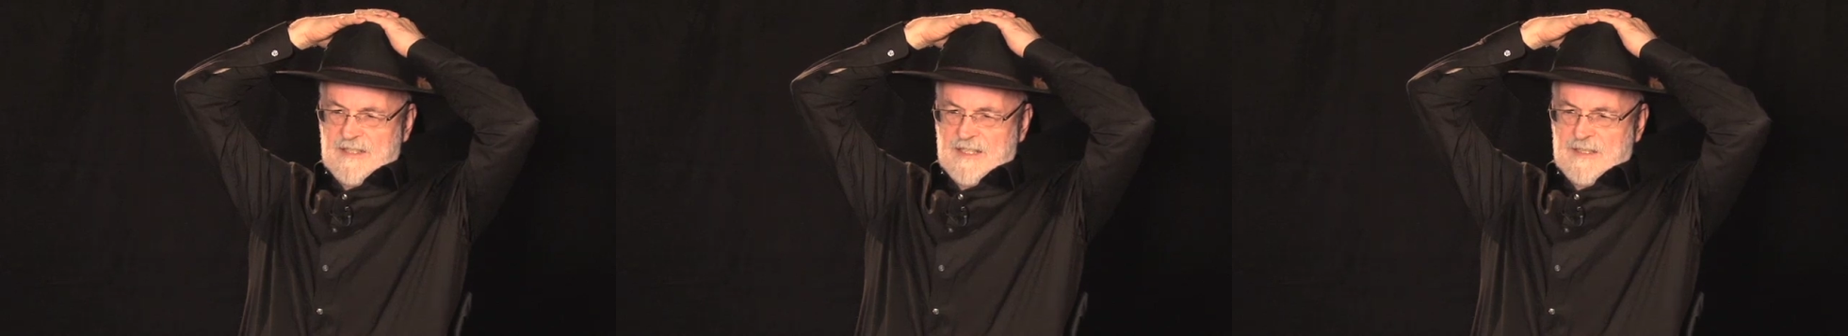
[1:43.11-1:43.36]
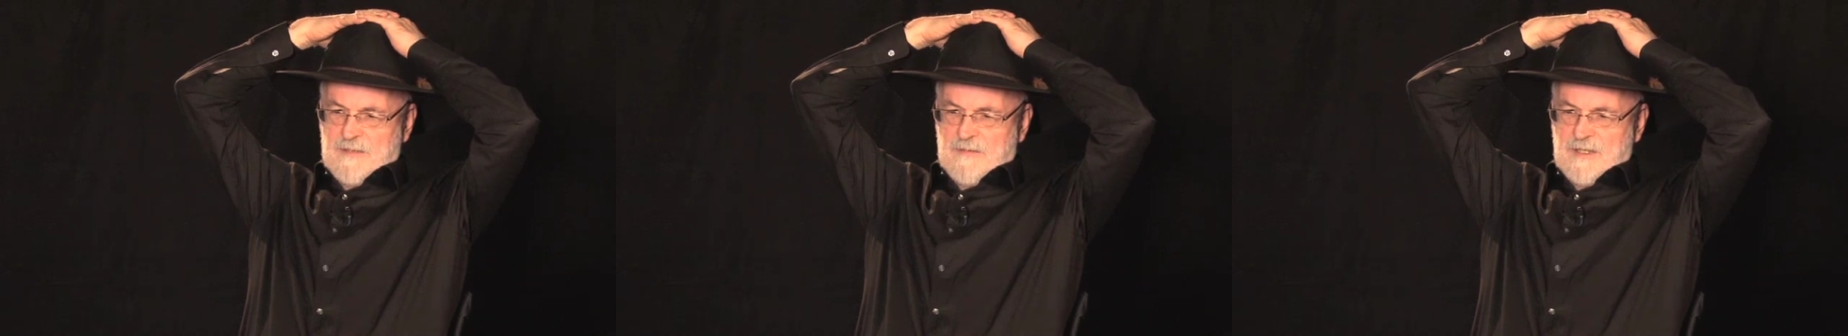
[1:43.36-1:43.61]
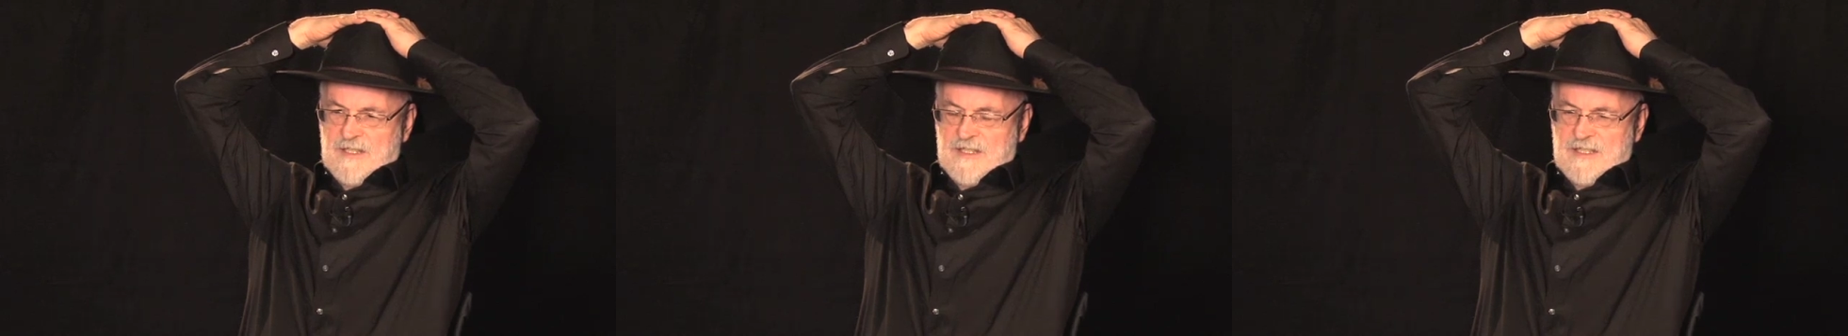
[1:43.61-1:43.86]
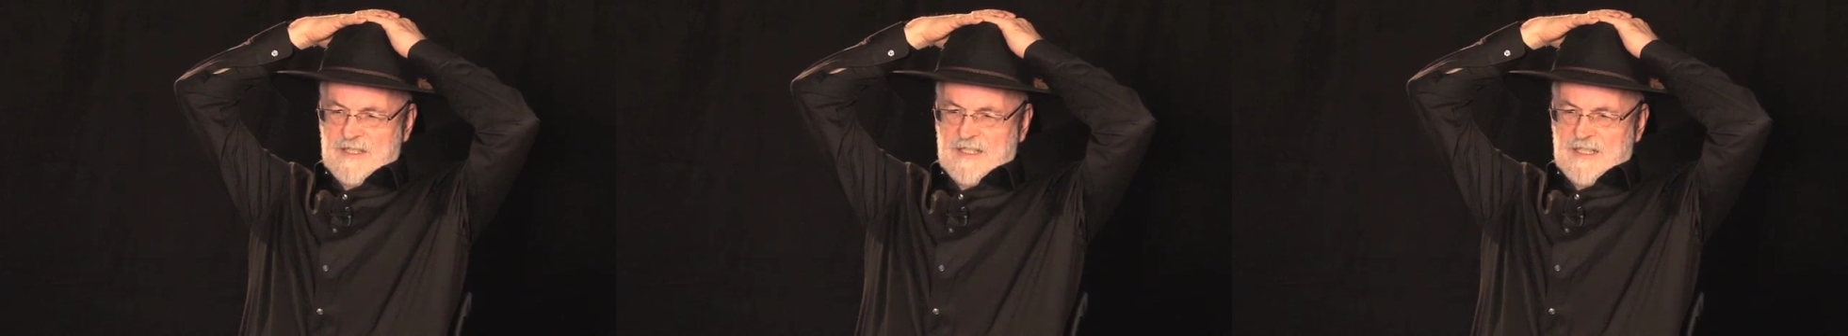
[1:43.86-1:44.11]
as it were,
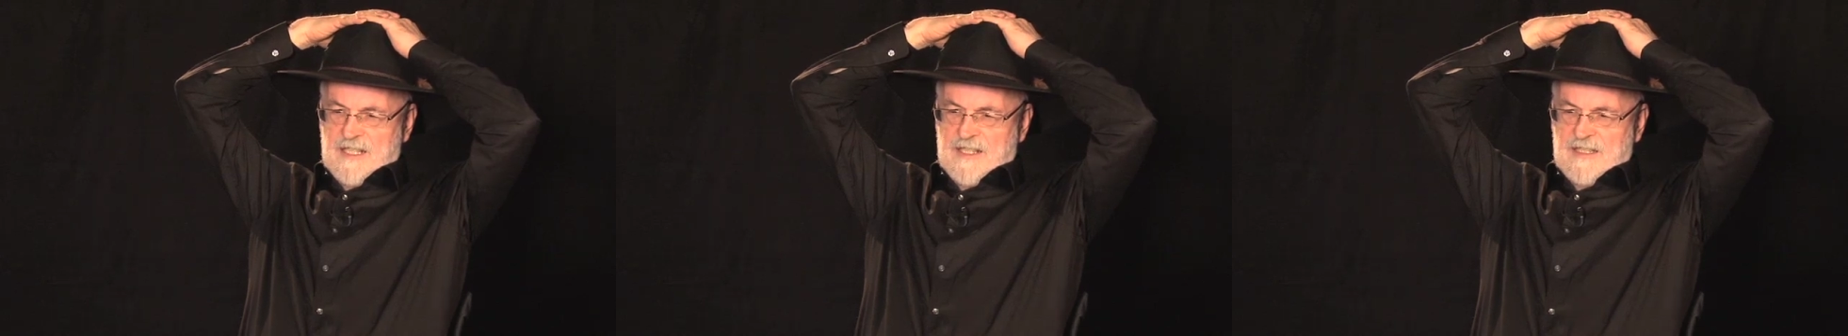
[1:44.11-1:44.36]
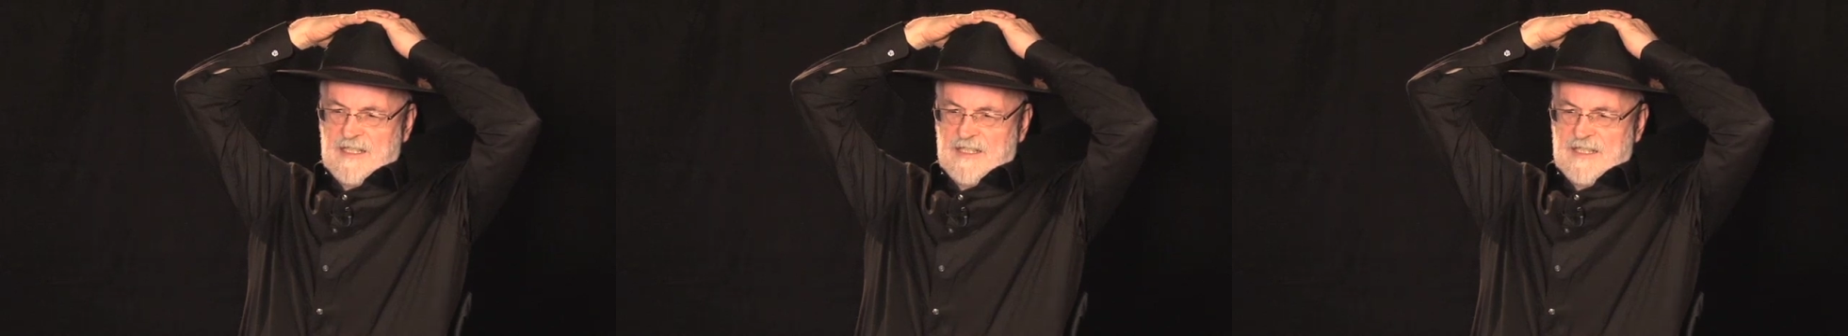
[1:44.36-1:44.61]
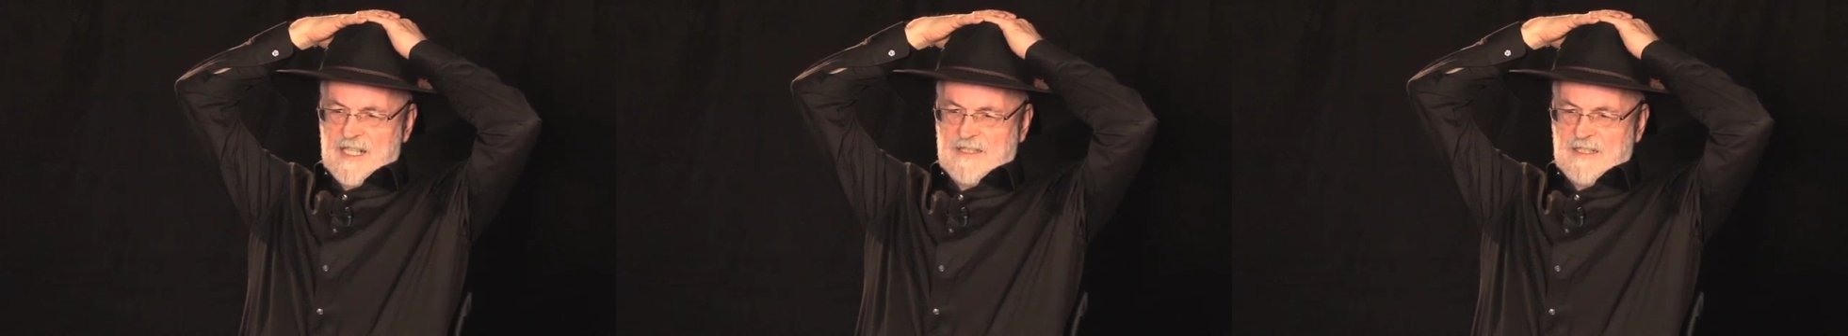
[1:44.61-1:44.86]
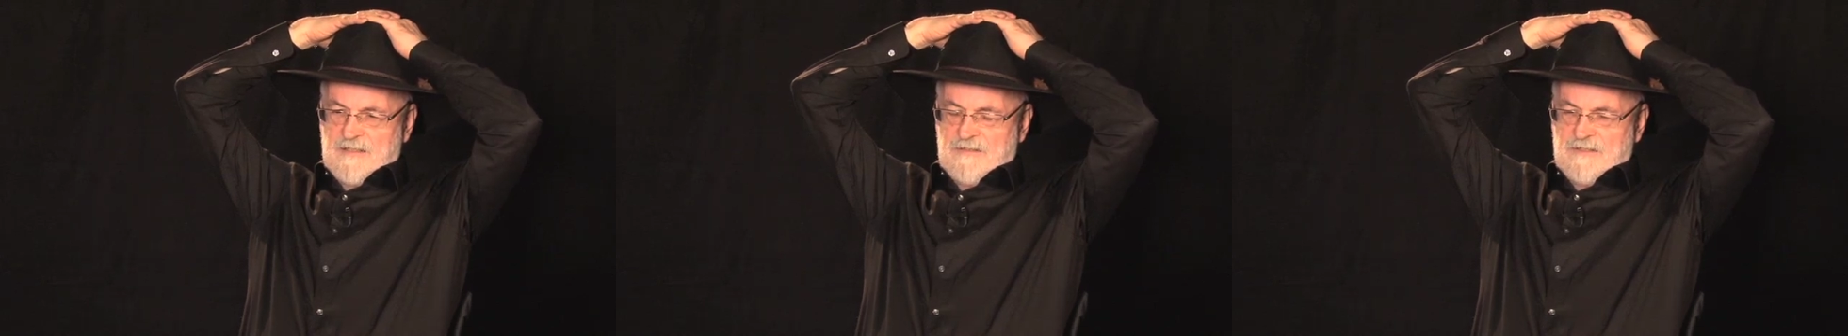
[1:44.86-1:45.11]
its little
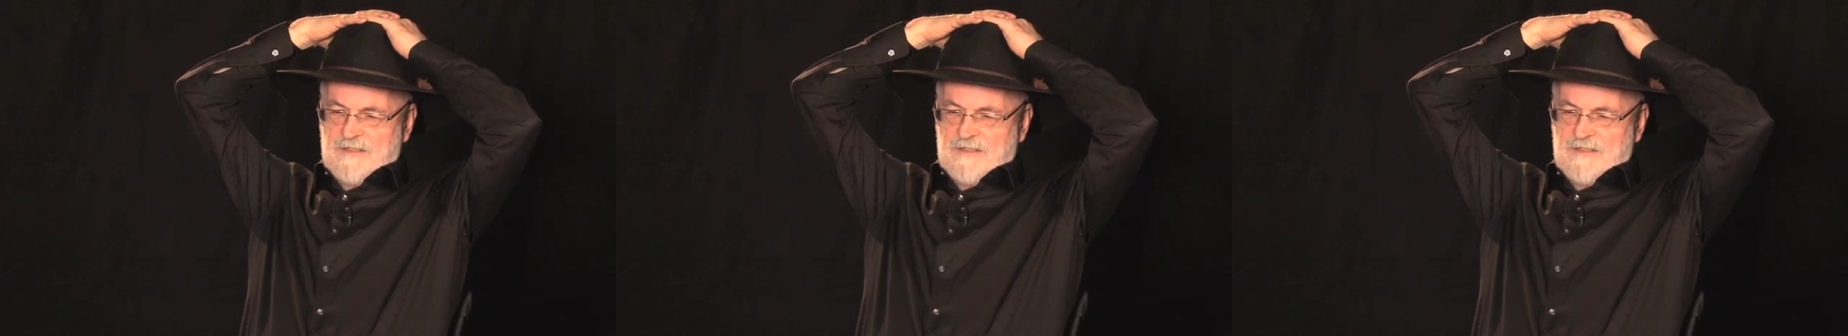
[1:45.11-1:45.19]
ghetto.